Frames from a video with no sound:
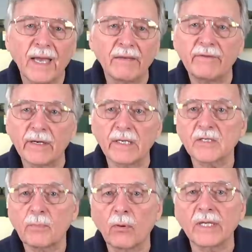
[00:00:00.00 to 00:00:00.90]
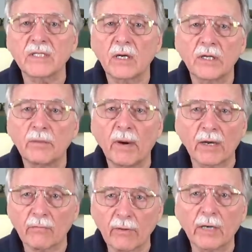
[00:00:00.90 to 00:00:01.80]
at various points on the
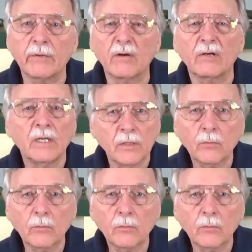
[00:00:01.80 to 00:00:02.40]
model railroad